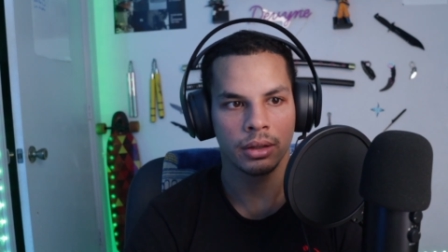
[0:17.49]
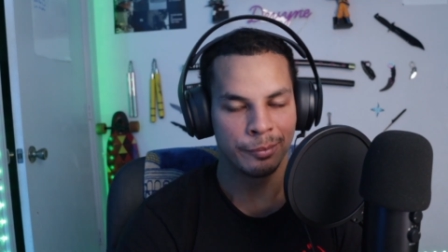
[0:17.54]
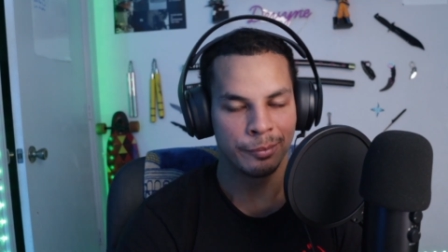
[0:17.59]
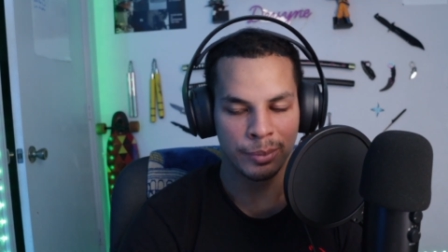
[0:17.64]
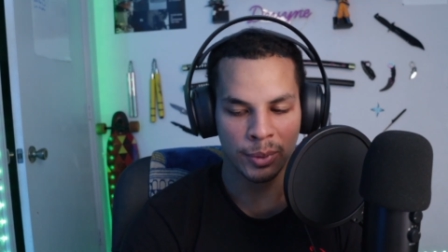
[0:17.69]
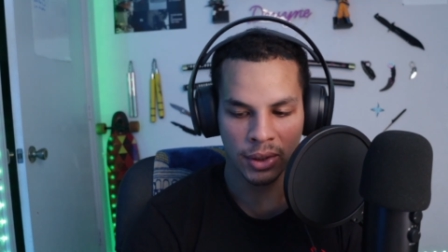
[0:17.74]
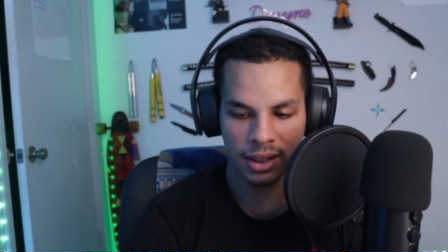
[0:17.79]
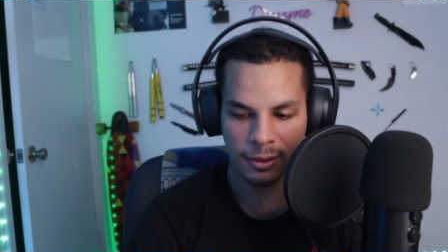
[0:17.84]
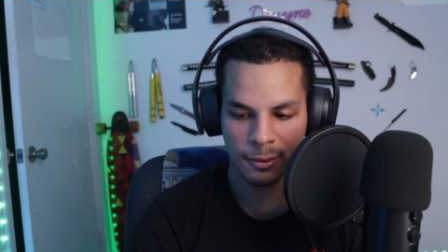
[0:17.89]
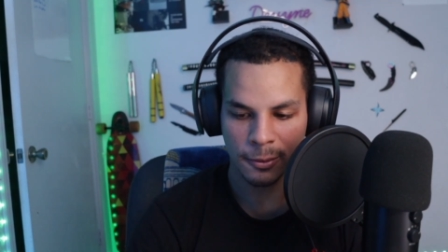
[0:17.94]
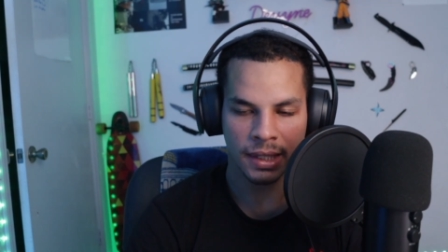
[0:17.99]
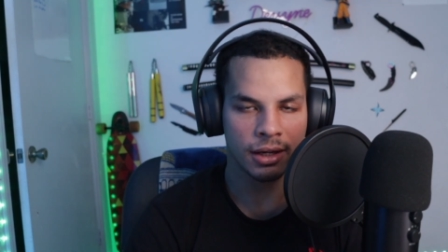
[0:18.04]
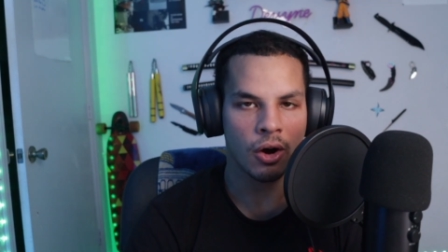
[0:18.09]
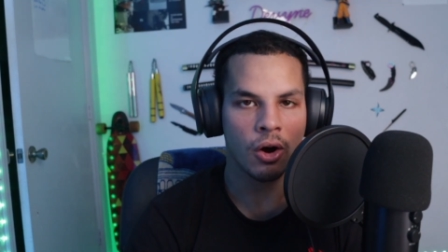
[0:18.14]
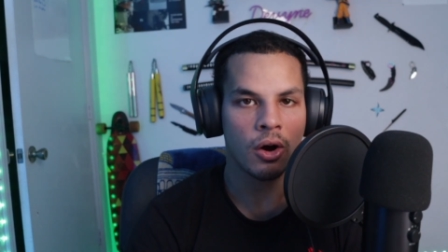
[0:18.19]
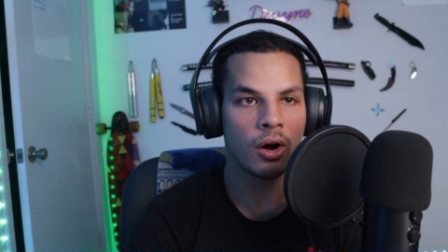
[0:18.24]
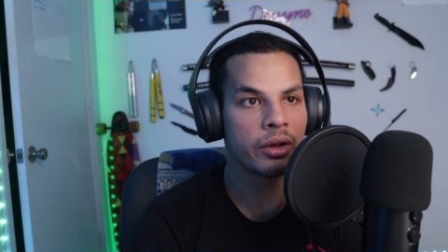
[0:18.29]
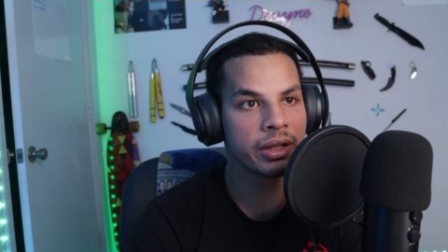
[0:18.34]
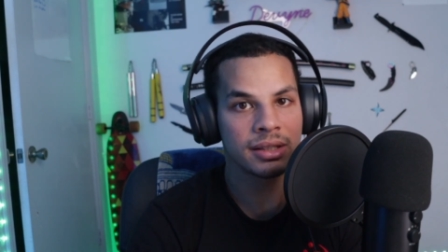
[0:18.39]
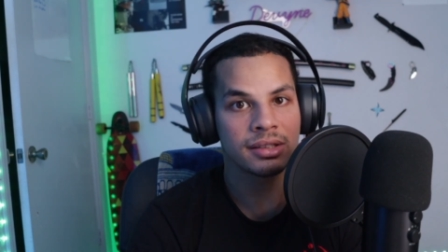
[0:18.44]
But in
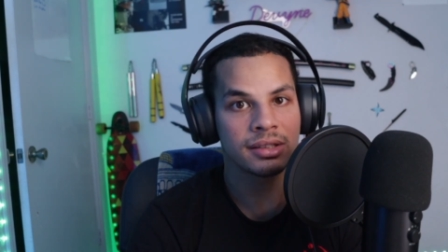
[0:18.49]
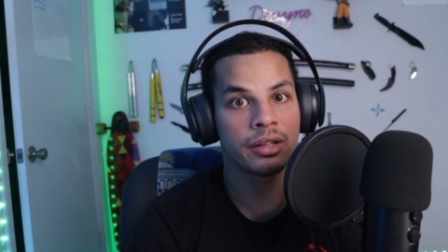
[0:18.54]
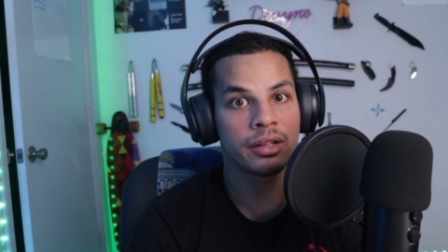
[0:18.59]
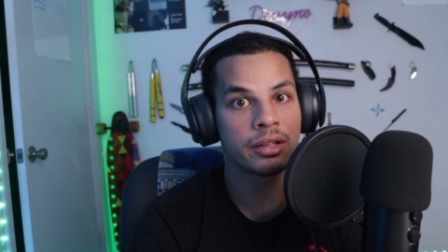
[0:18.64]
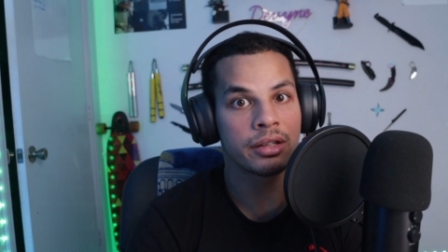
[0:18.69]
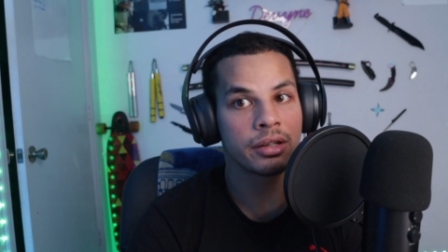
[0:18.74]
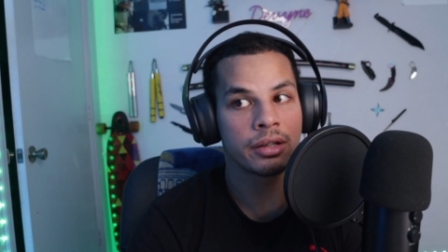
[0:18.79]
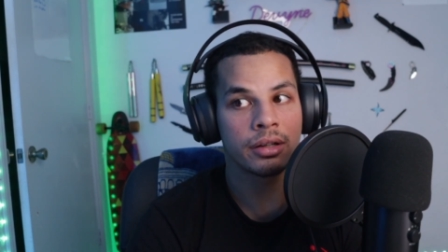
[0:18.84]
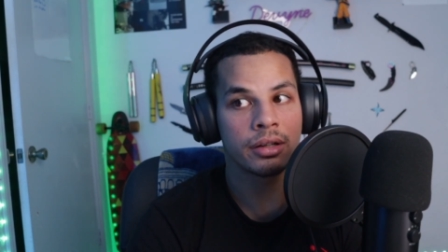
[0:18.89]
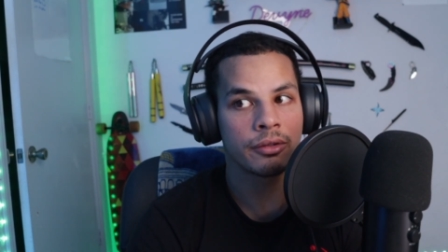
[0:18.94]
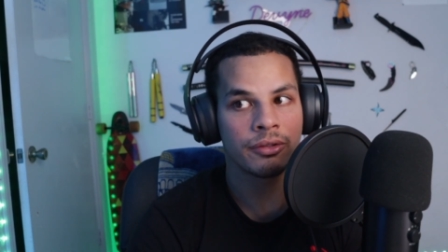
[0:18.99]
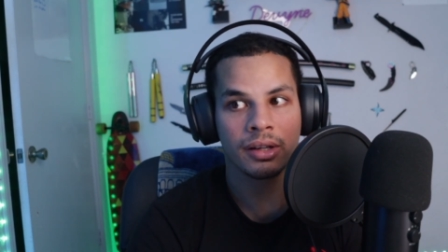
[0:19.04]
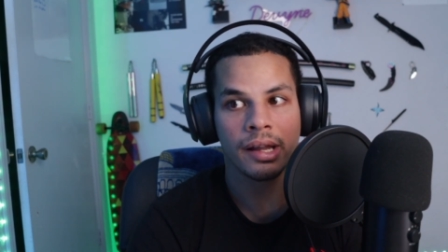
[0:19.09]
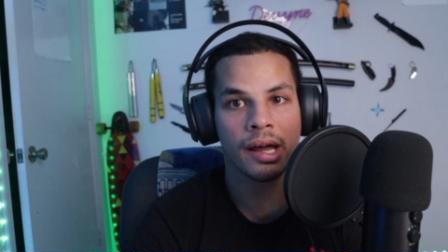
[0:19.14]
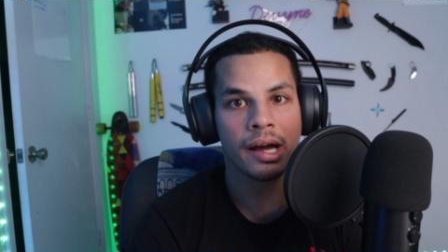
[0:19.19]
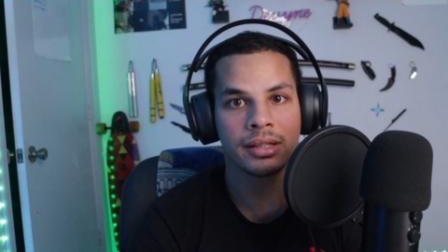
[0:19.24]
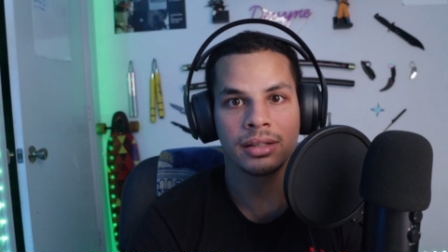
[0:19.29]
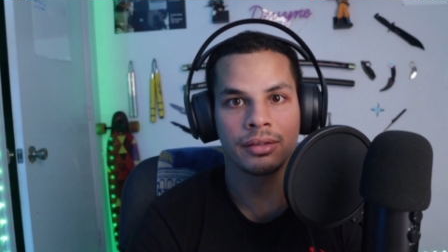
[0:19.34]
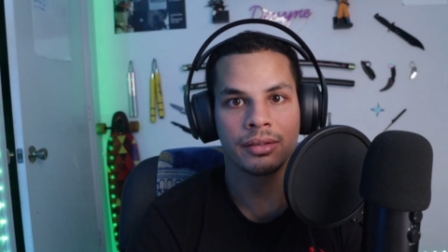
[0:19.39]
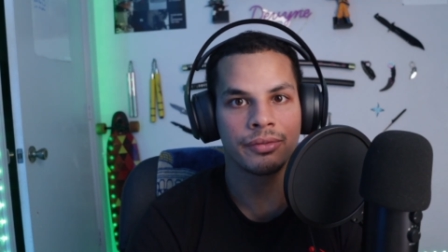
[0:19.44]
all these other
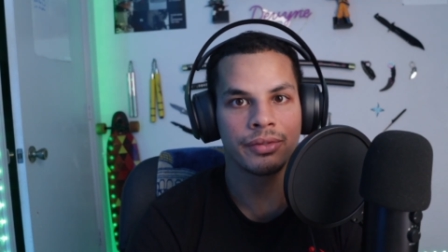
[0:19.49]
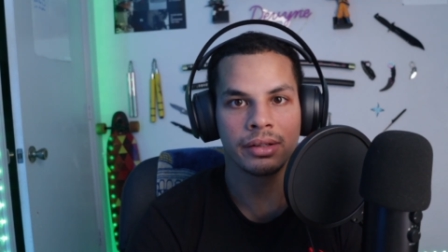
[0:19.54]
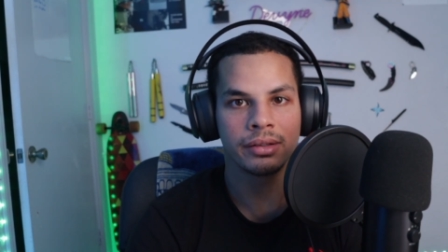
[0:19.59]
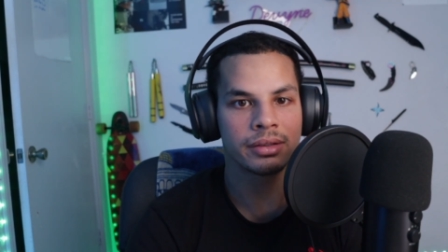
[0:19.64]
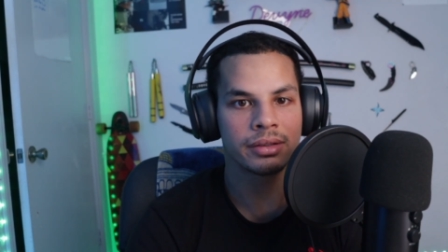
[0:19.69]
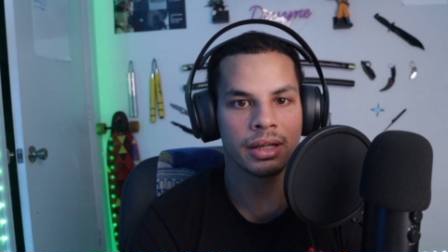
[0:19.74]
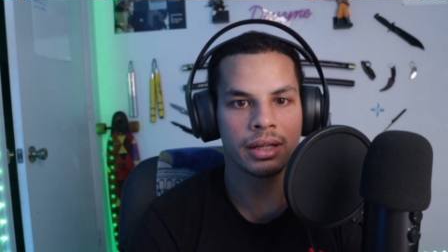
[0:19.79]
philosophies